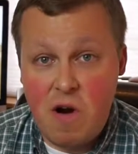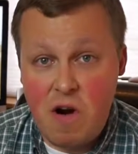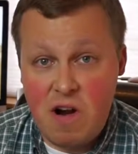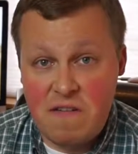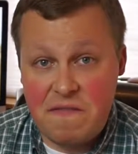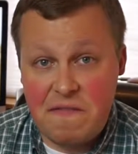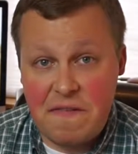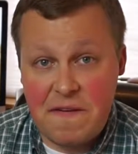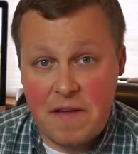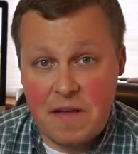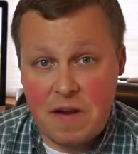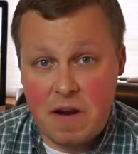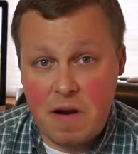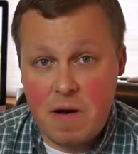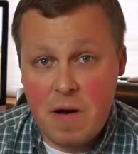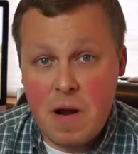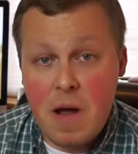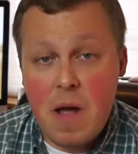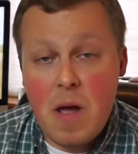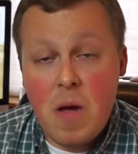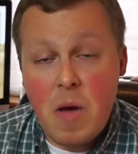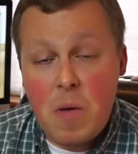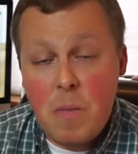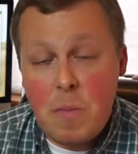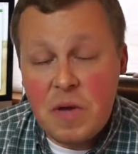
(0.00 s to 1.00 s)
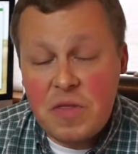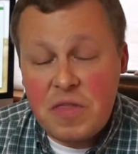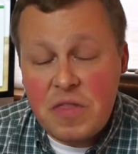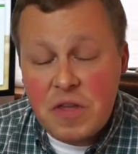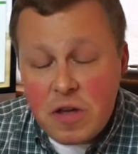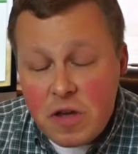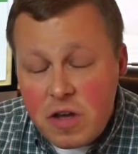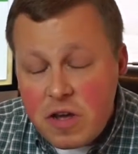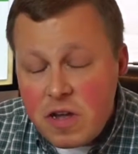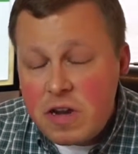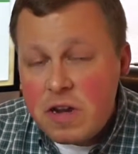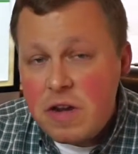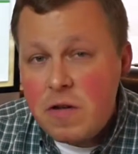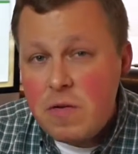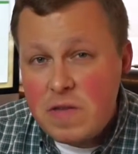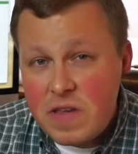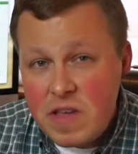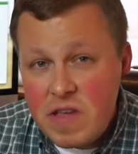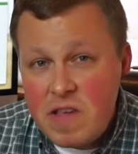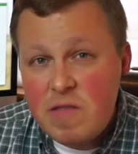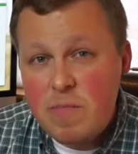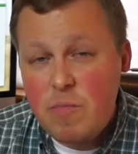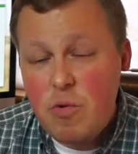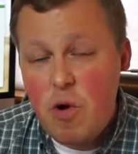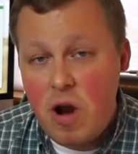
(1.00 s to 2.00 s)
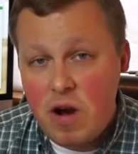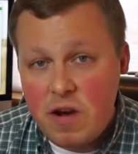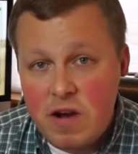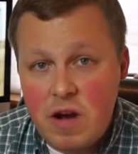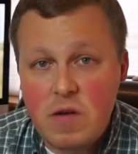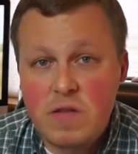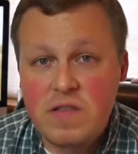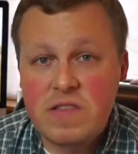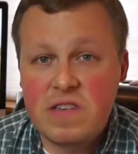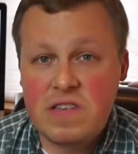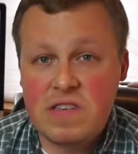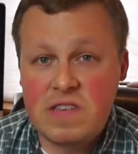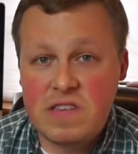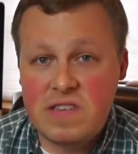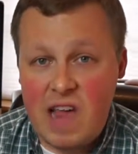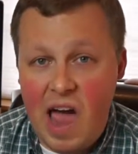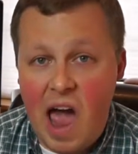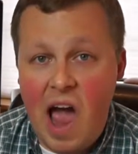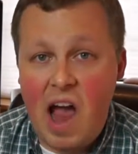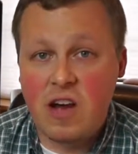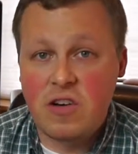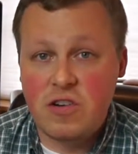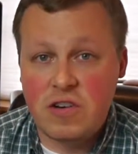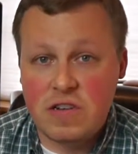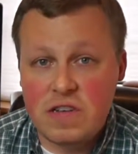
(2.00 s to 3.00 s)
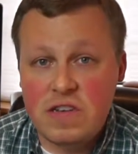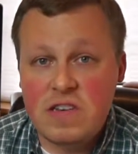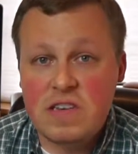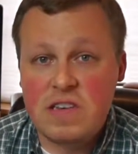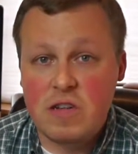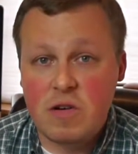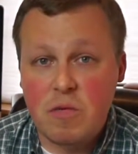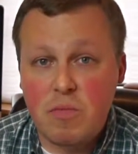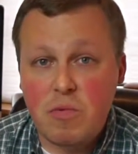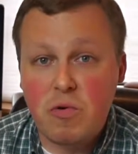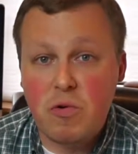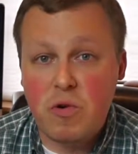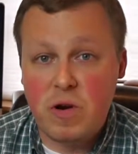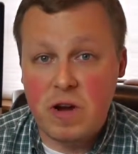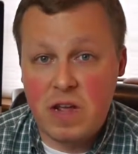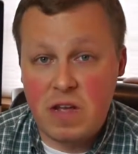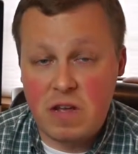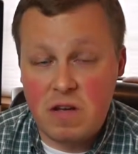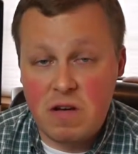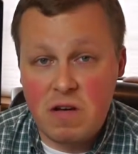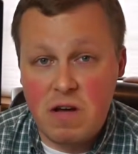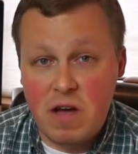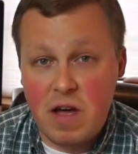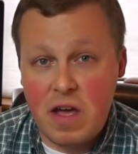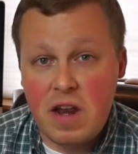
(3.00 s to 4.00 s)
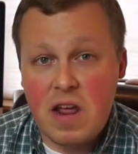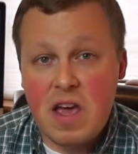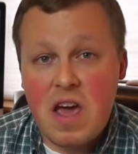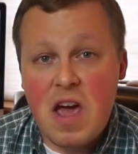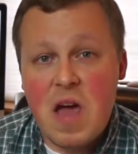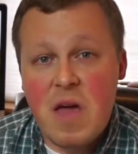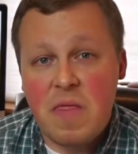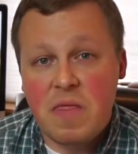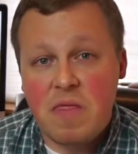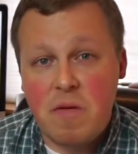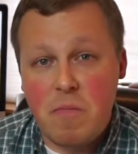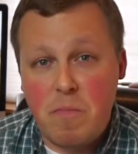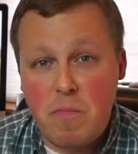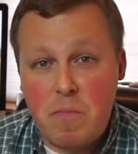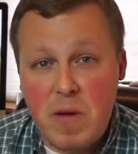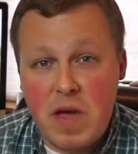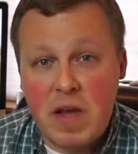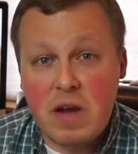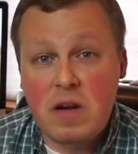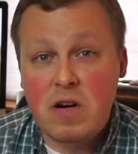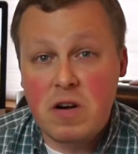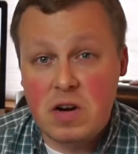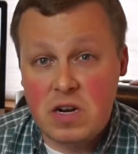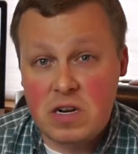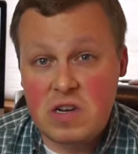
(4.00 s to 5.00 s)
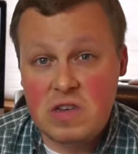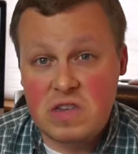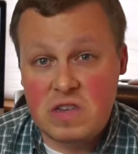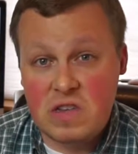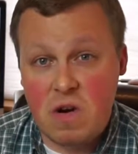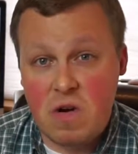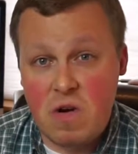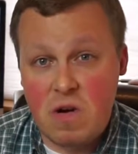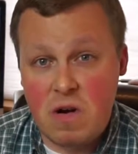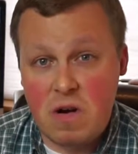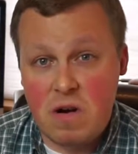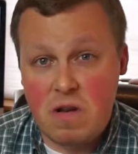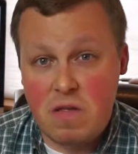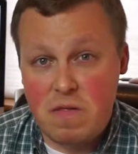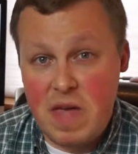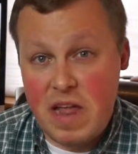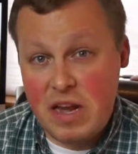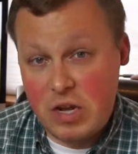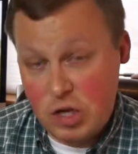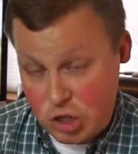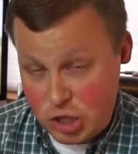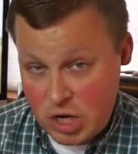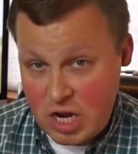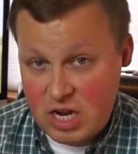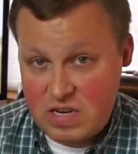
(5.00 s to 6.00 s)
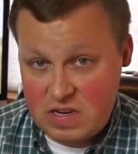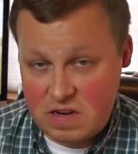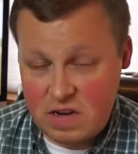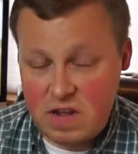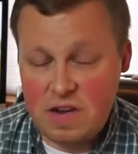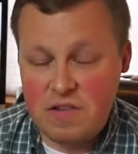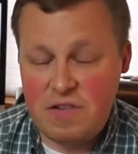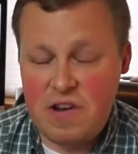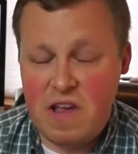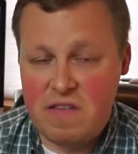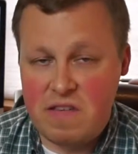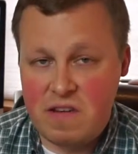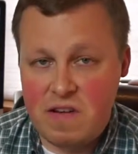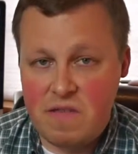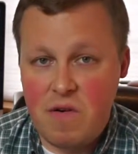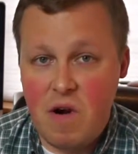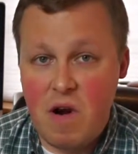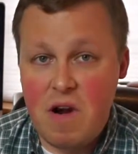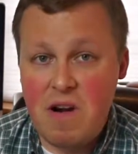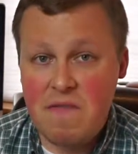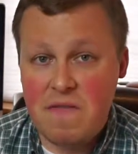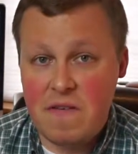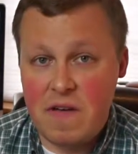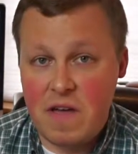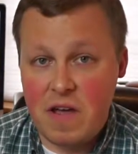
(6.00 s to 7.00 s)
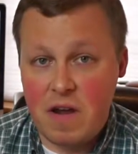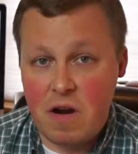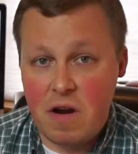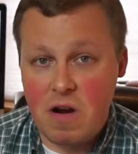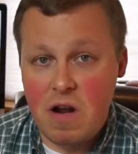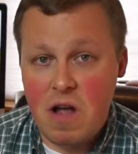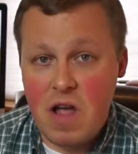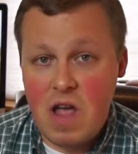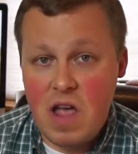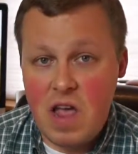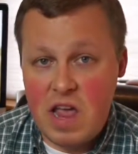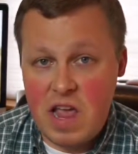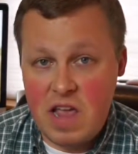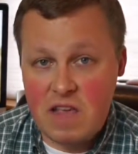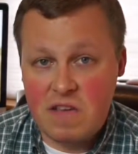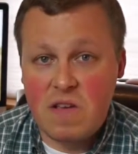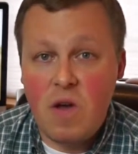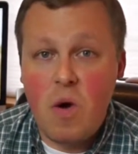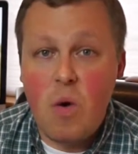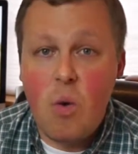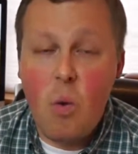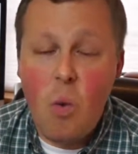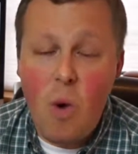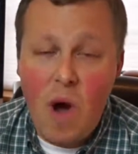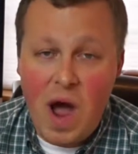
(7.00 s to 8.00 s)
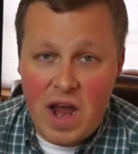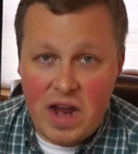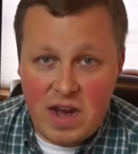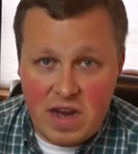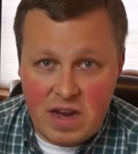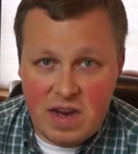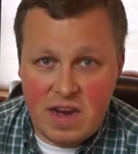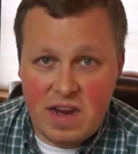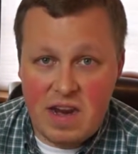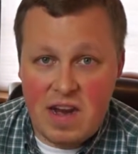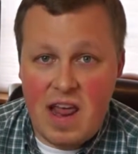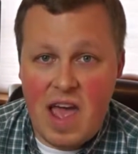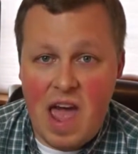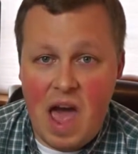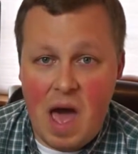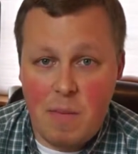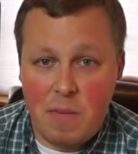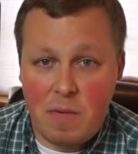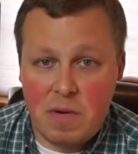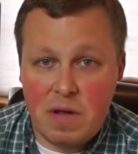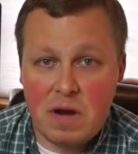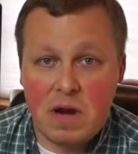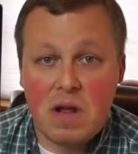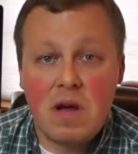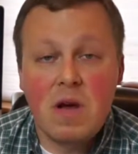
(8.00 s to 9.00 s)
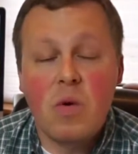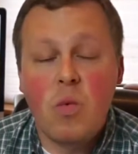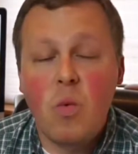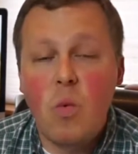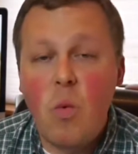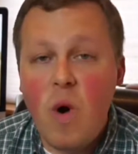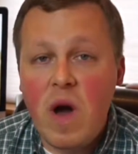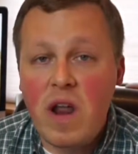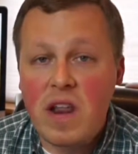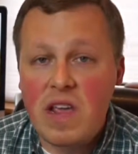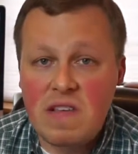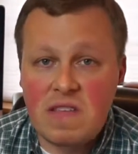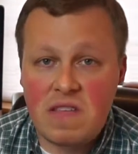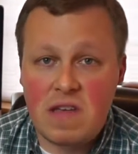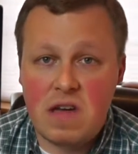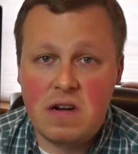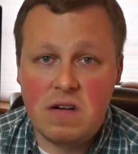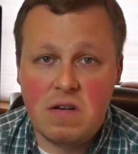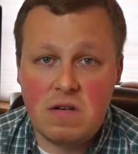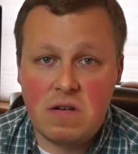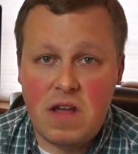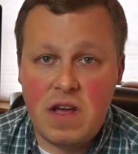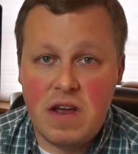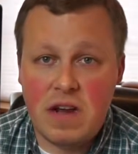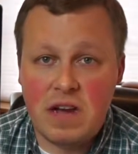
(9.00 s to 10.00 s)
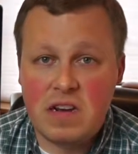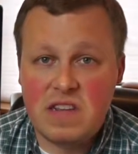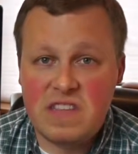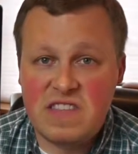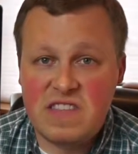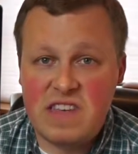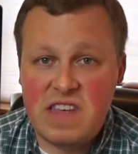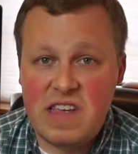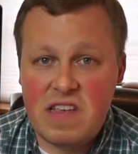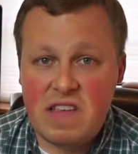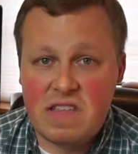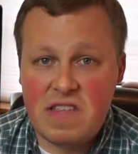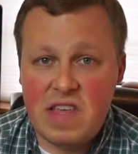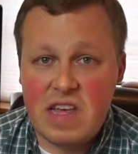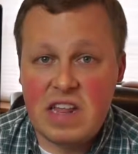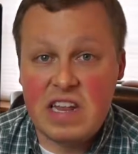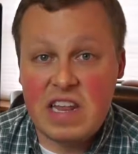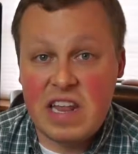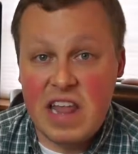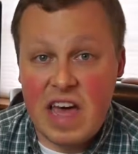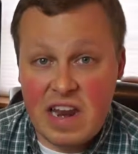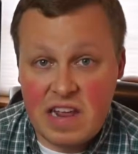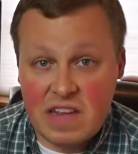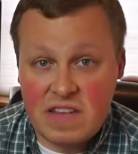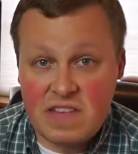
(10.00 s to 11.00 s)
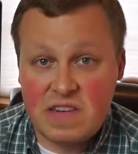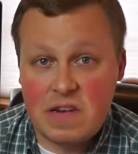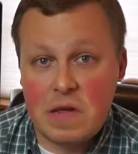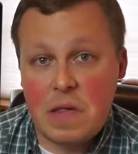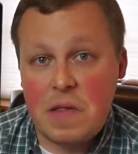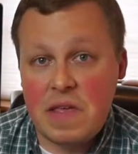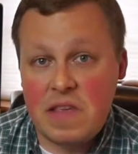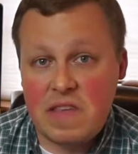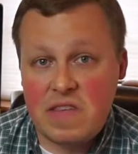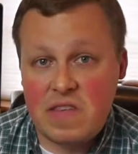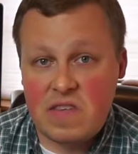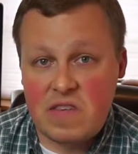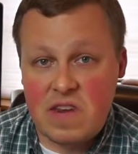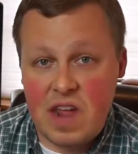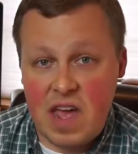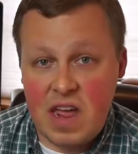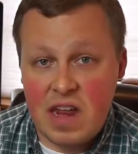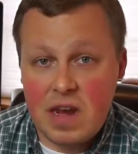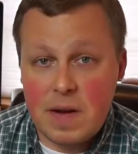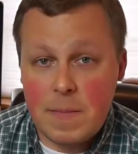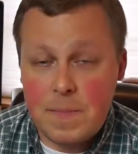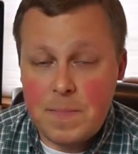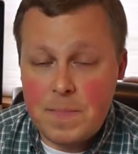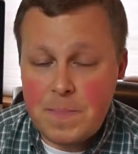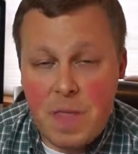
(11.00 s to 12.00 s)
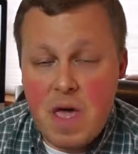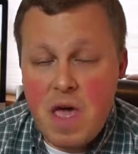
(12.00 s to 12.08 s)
heart failure, but the good news is prognosis is actually still pretty good. The bigger concern than just congestive heart failure is why did it happen? What is the underlying disease that led us to this state?